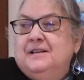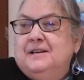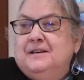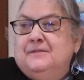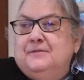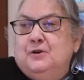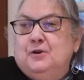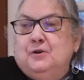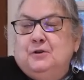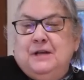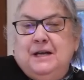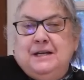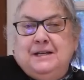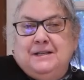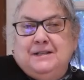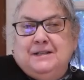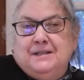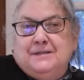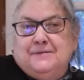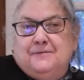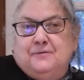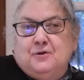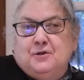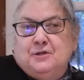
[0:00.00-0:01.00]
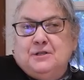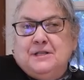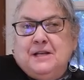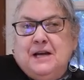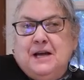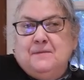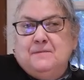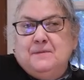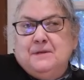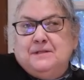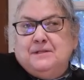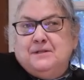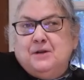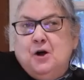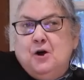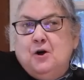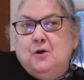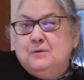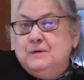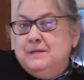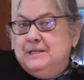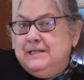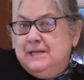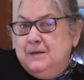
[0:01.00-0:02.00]
If you don't like it this first time, it
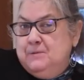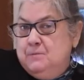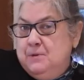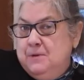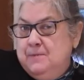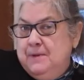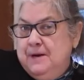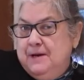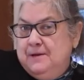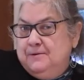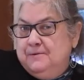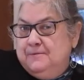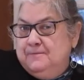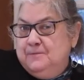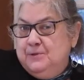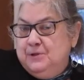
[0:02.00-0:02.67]
always can be better.